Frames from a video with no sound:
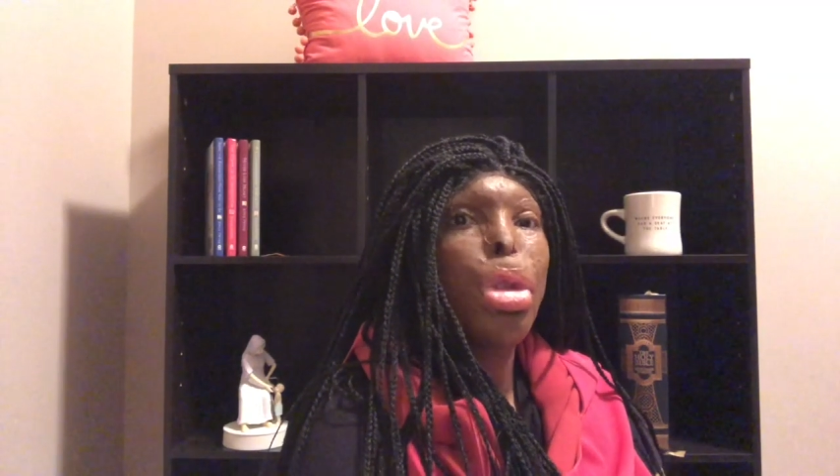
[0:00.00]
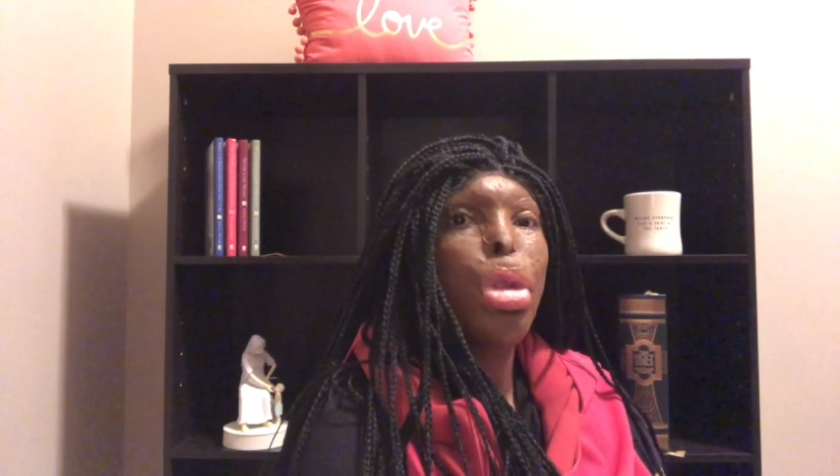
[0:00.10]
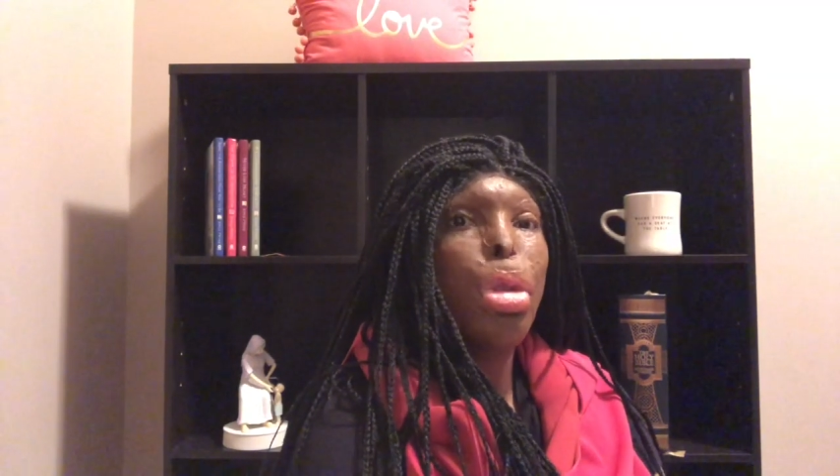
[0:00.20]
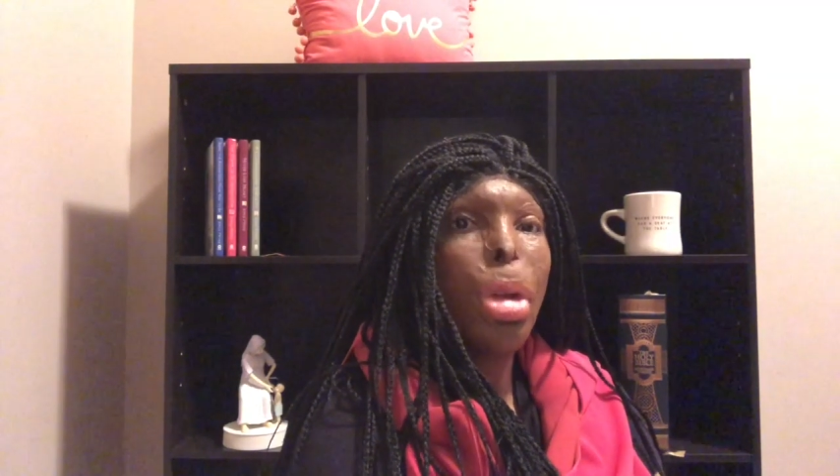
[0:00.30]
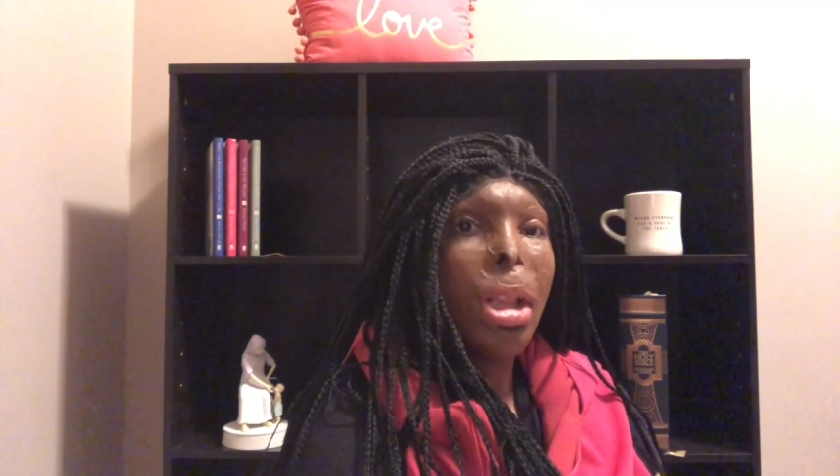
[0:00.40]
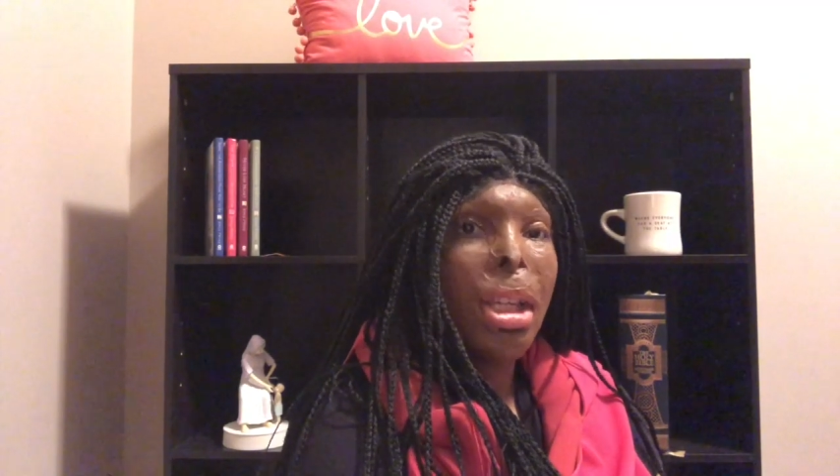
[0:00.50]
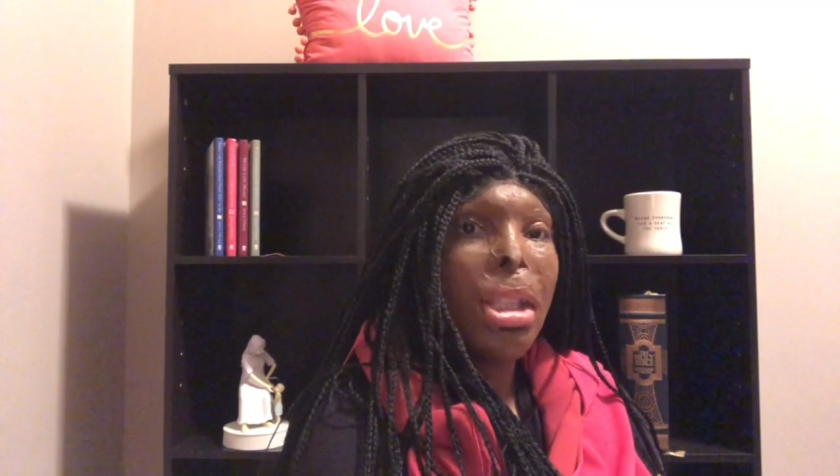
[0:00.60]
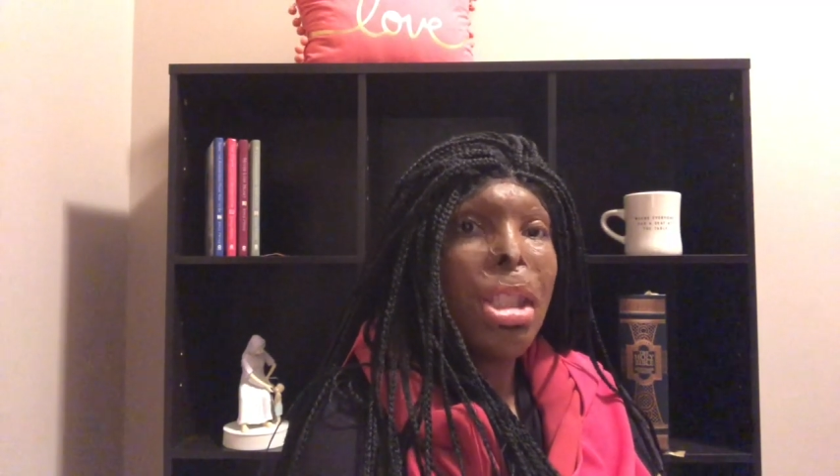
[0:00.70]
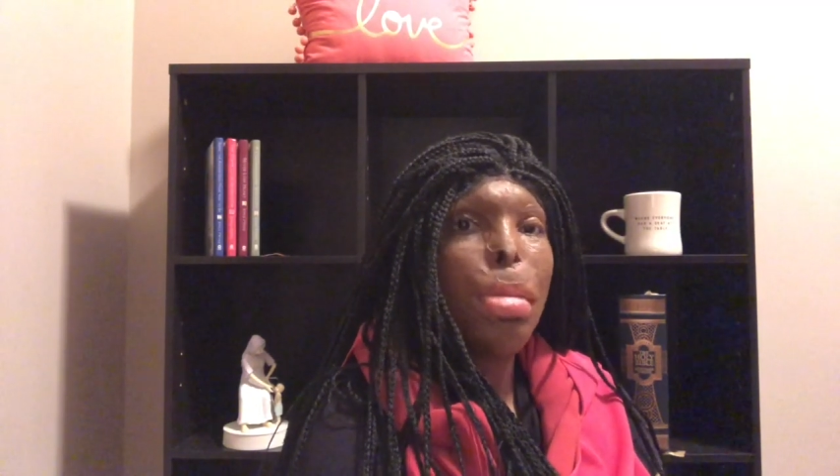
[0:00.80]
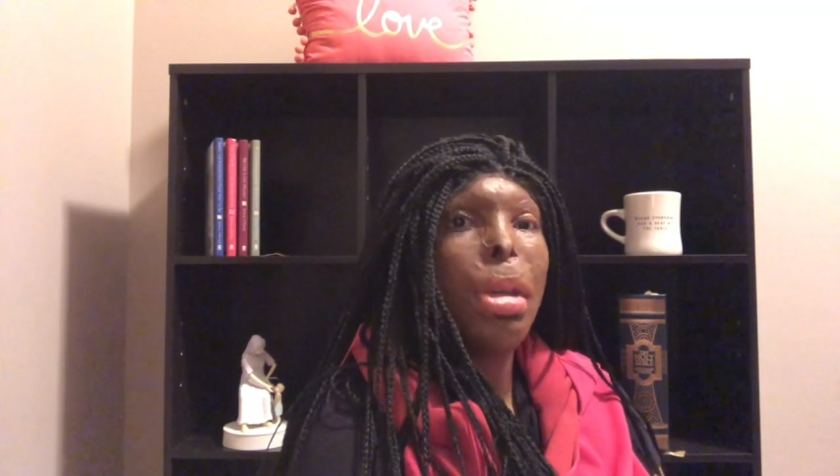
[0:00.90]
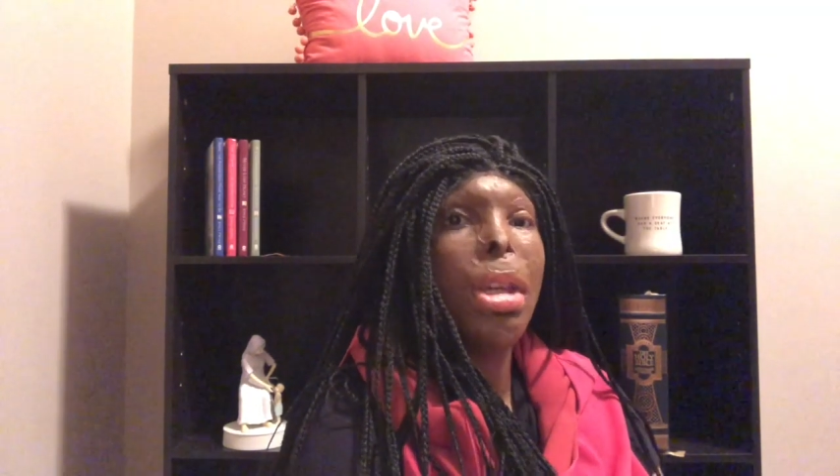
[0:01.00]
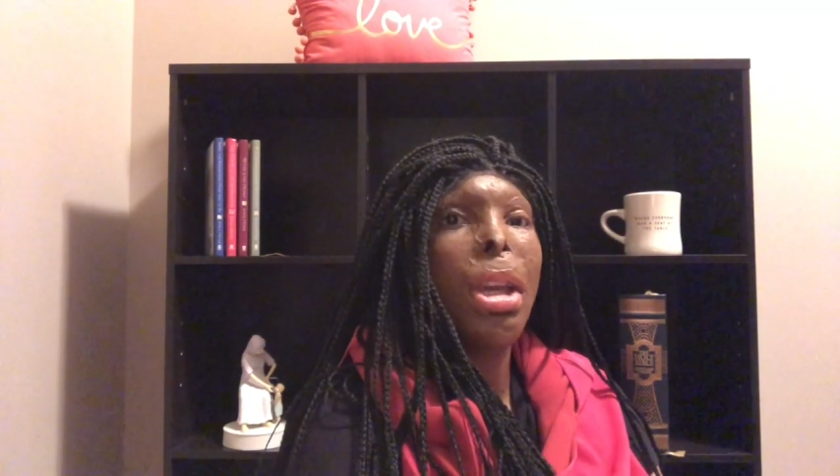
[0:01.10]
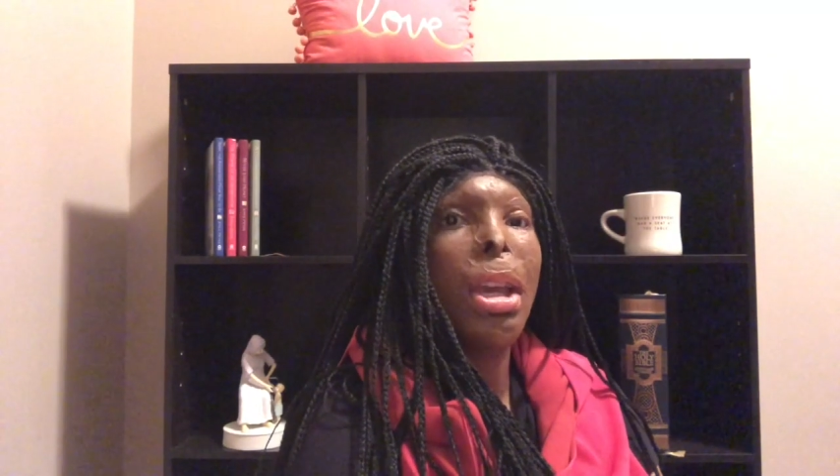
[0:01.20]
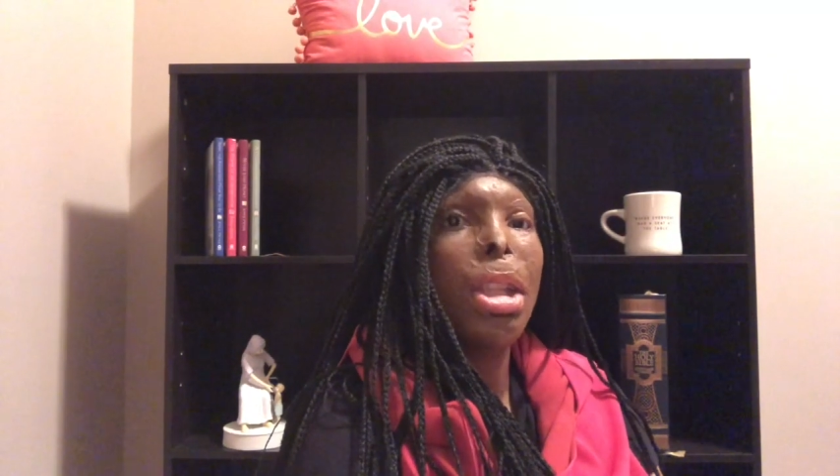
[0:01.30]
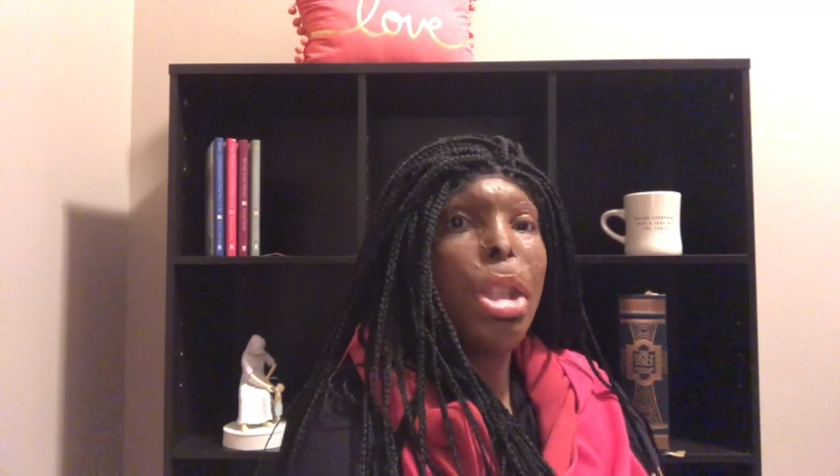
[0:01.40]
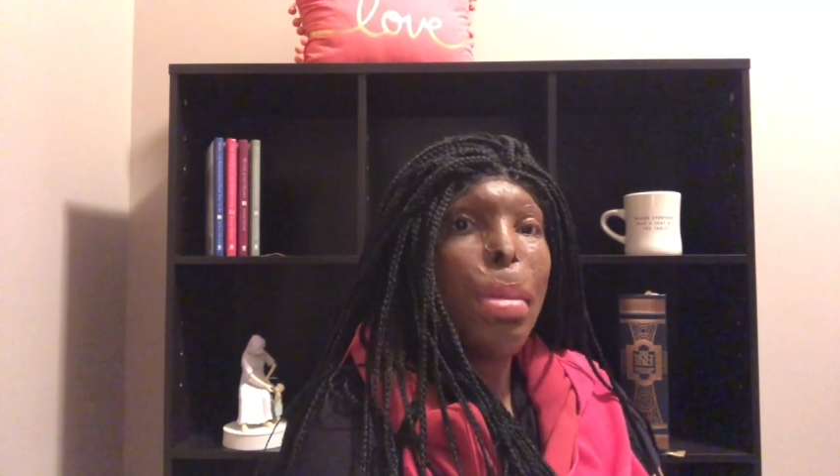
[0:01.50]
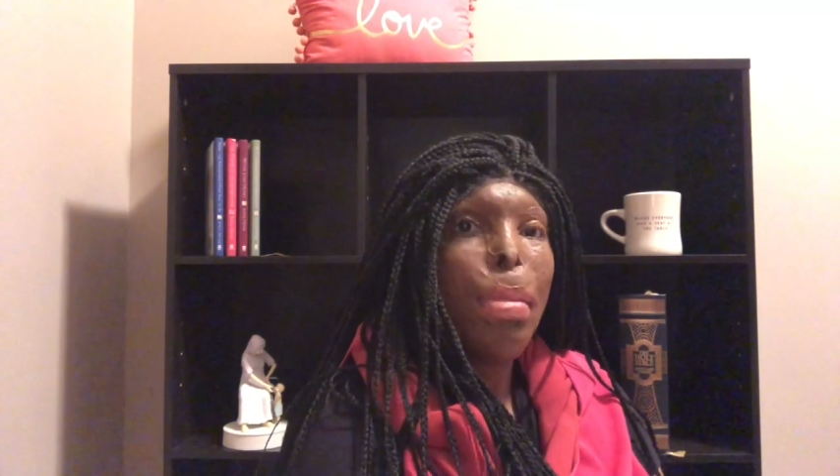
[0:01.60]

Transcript: to cleanse me and to